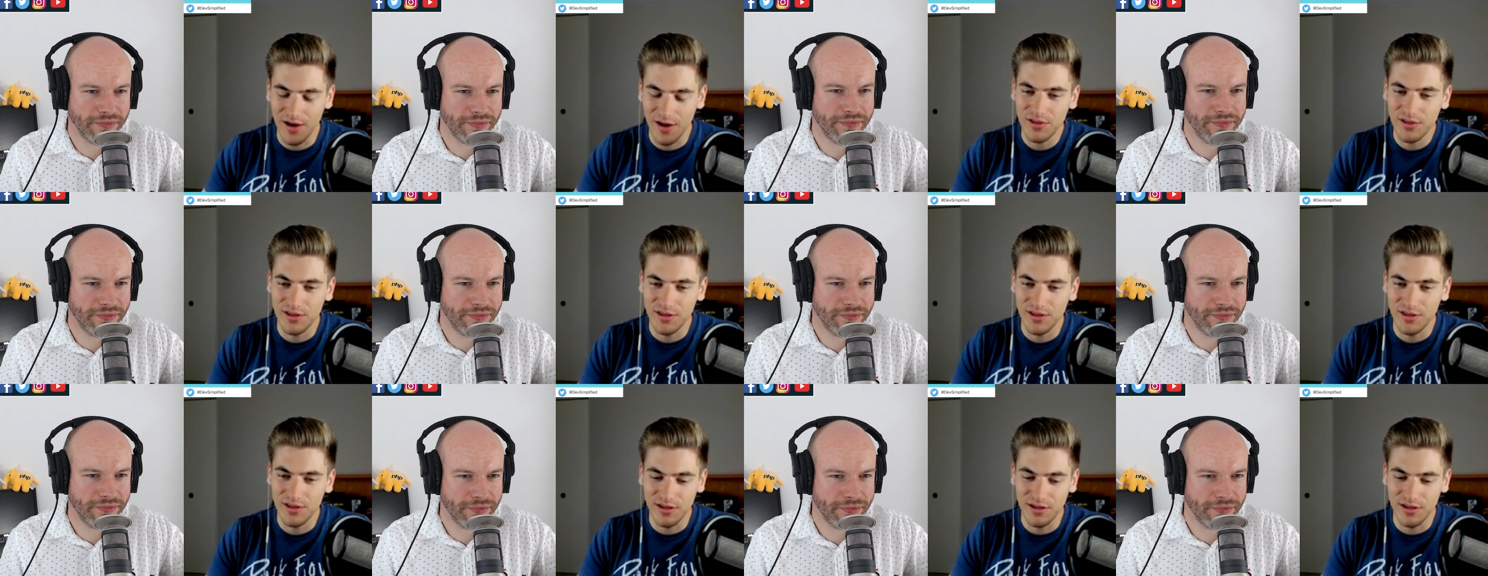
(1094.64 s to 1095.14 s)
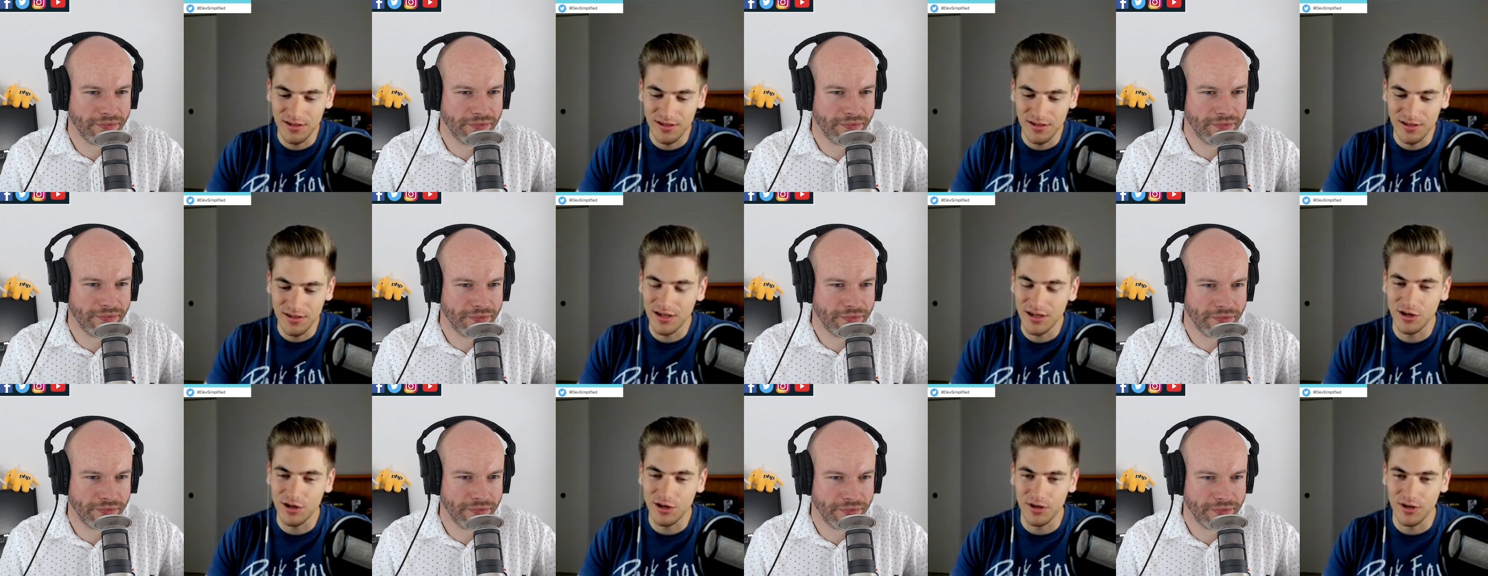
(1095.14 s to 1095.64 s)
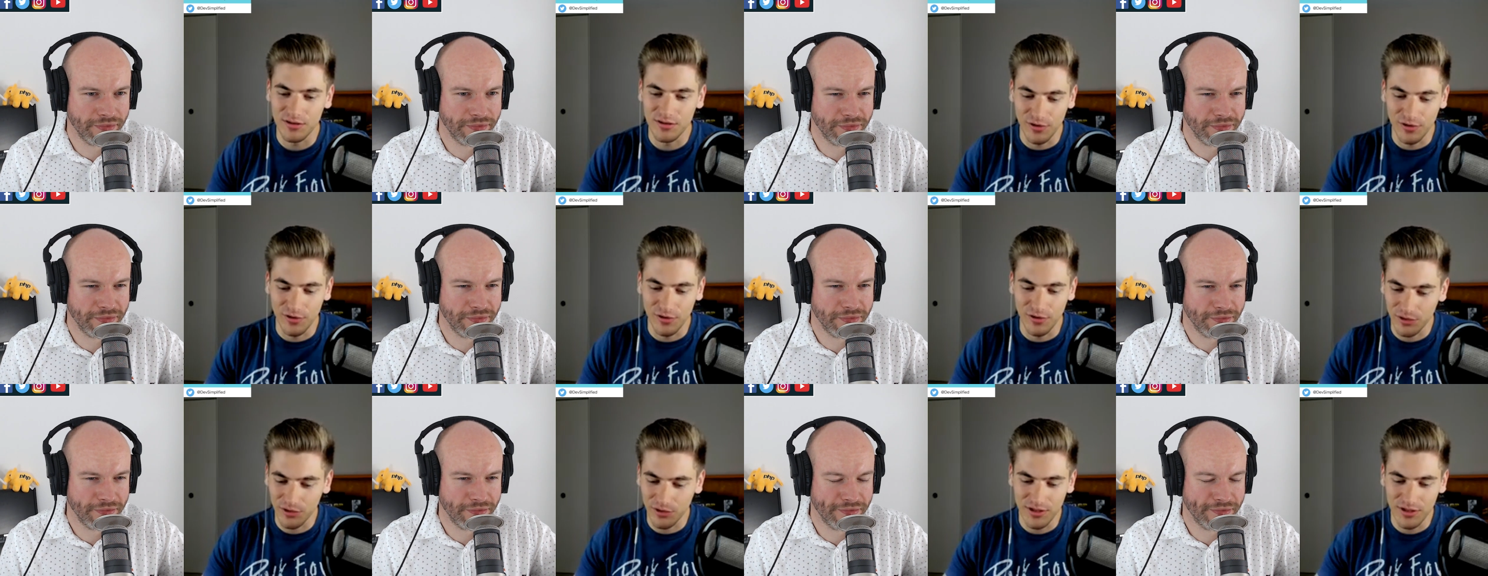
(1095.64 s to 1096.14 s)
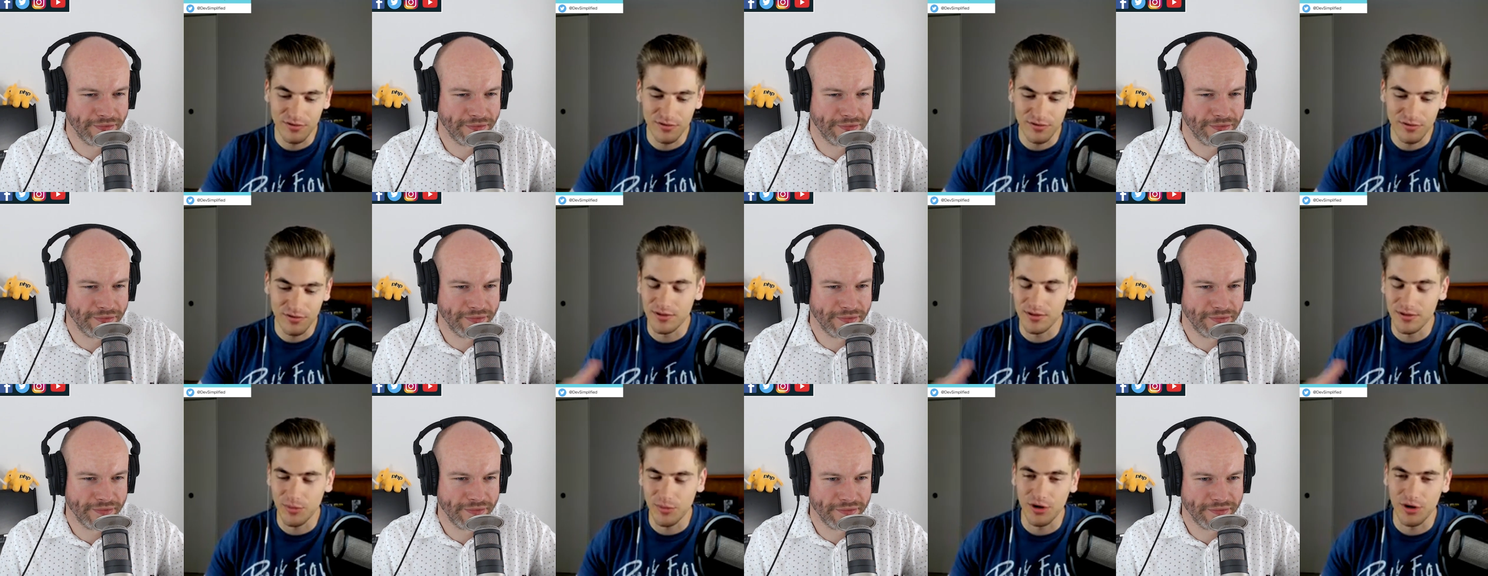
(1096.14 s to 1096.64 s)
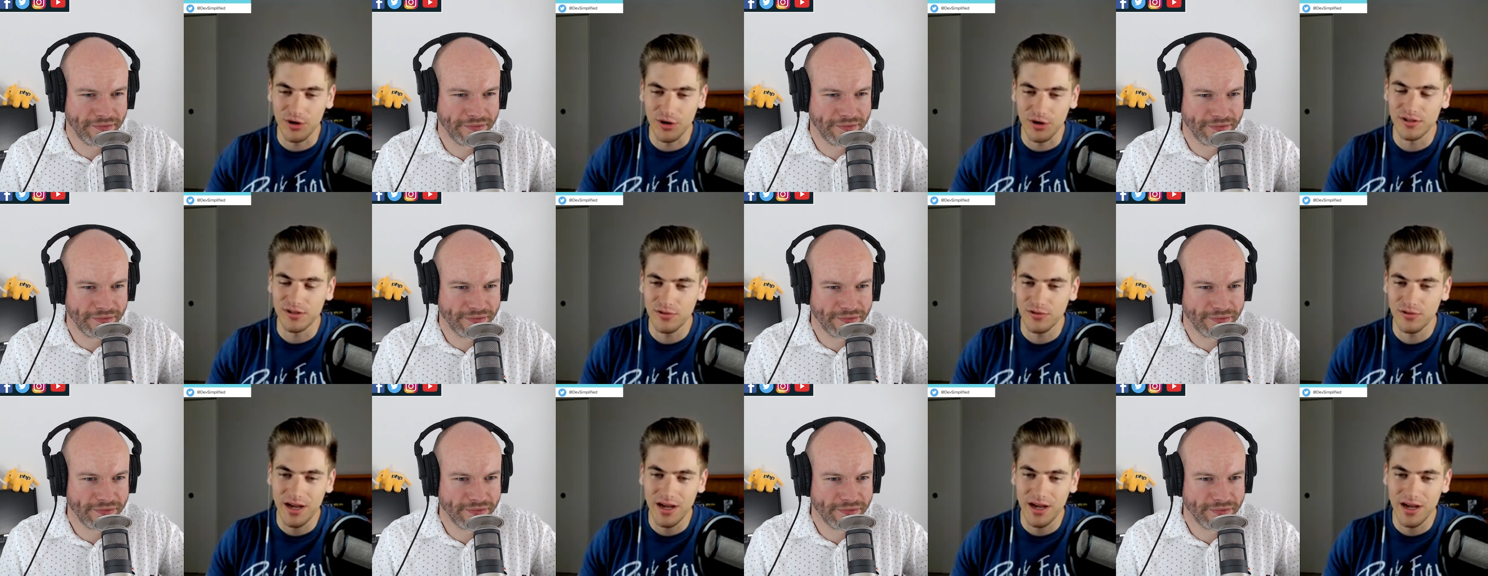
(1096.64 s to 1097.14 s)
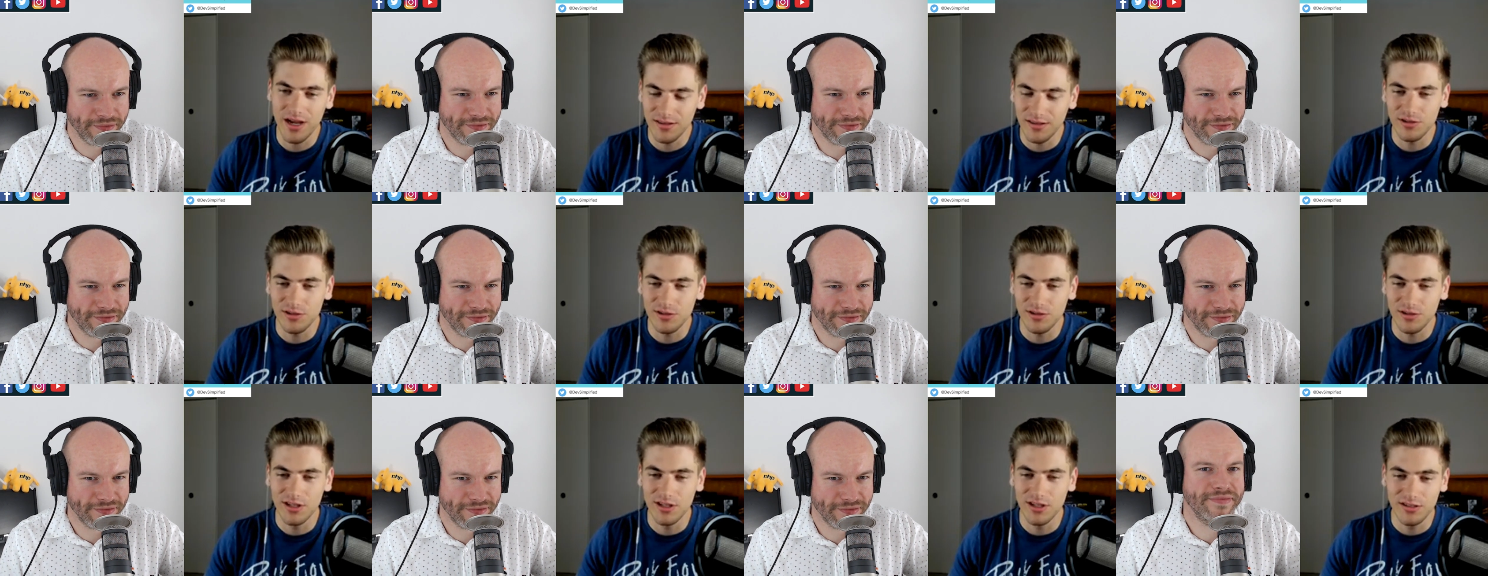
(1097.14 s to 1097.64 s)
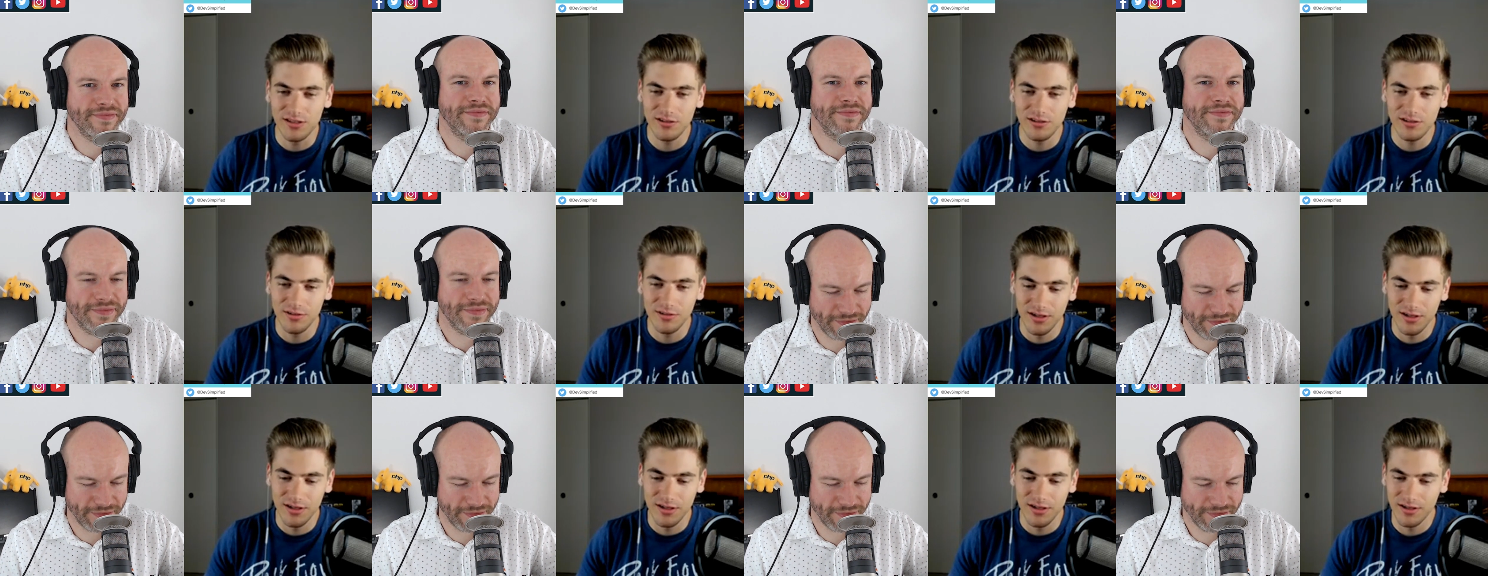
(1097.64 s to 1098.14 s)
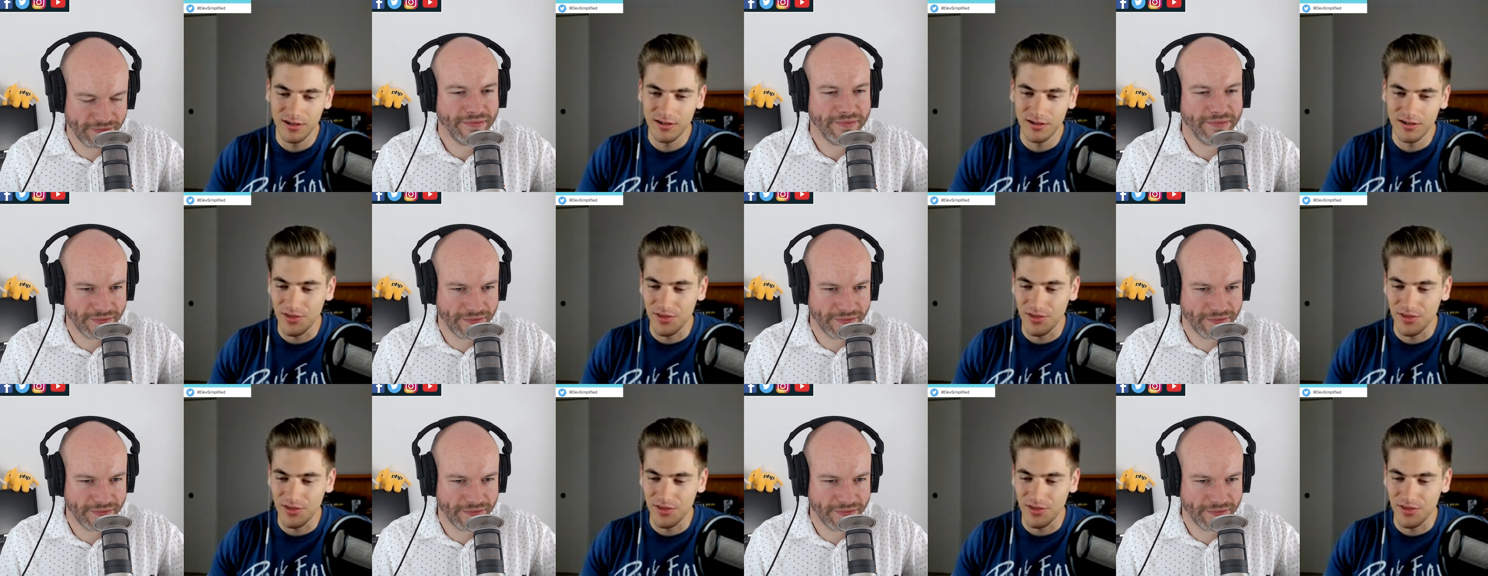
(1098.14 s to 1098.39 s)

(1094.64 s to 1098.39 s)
Speaker 1: everything, the nitty gritty of all the different parts of React that you need to know. Mm-hmm.